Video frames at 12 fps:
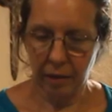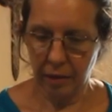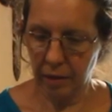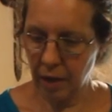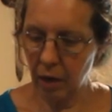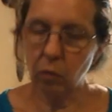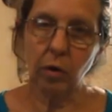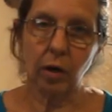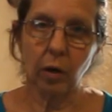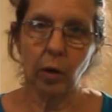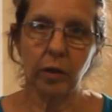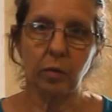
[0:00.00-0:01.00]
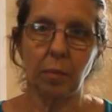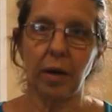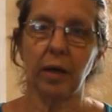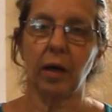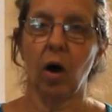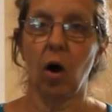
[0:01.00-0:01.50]
Today we're going to
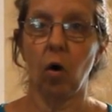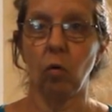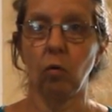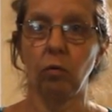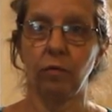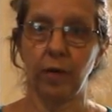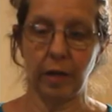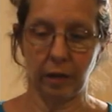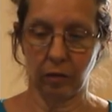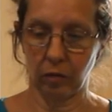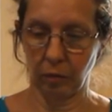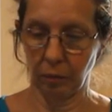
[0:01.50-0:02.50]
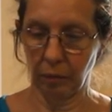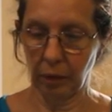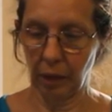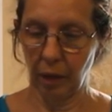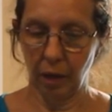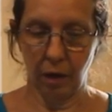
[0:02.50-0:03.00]
make whole figs.
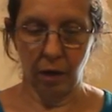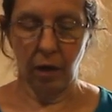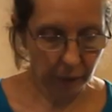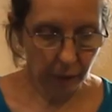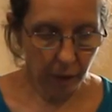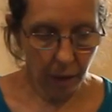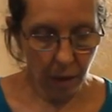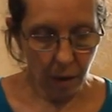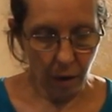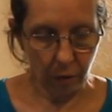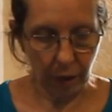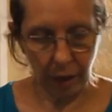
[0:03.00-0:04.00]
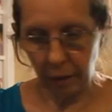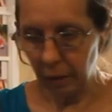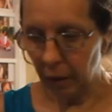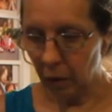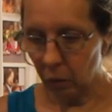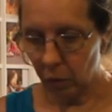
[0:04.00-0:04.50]
Okay,
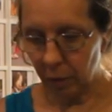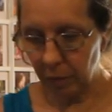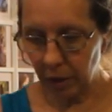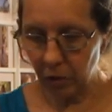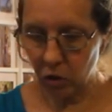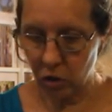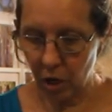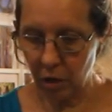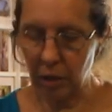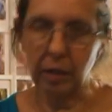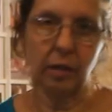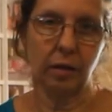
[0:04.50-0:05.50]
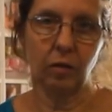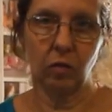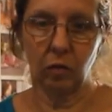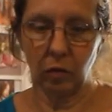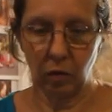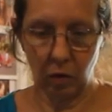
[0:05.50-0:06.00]
what I'm going to show you
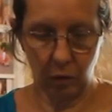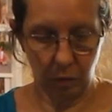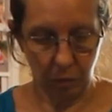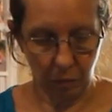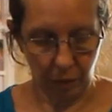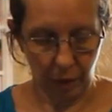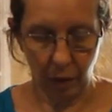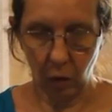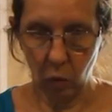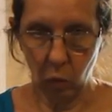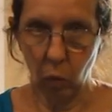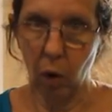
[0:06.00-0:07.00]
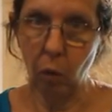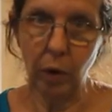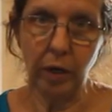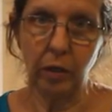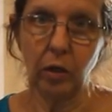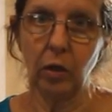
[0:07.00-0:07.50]
is what
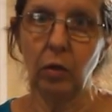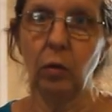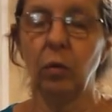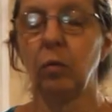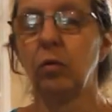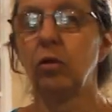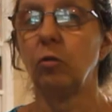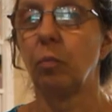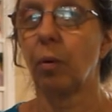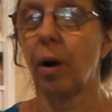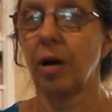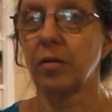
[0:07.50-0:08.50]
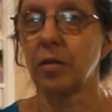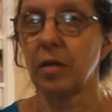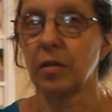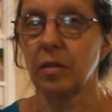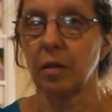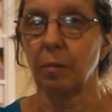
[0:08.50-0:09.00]
we do to
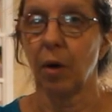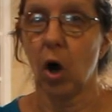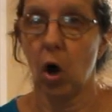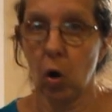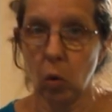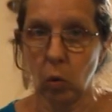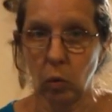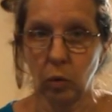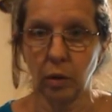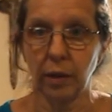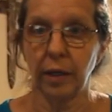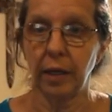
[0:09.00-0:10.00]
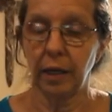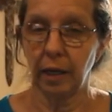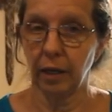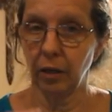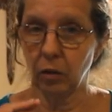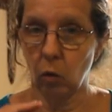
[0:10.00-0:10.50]
process them whole
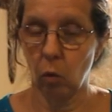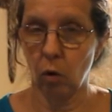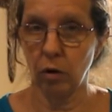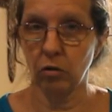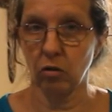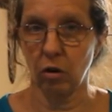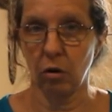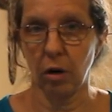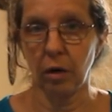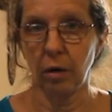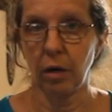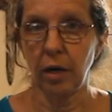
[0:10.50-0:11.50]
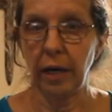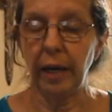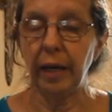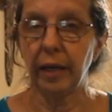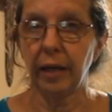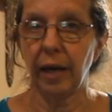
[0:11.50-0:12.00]
in a quart jar
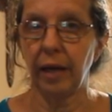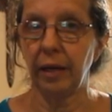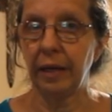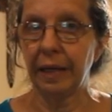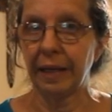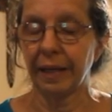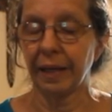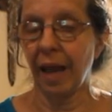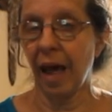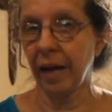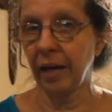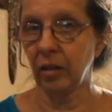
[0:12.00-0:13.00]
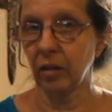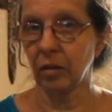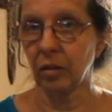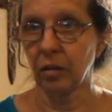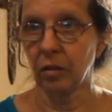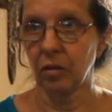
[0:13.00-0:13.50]
in a light
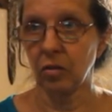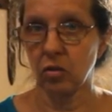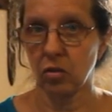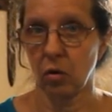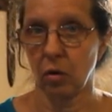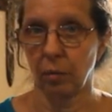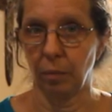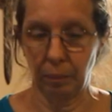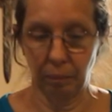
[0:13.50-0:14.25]
syrup.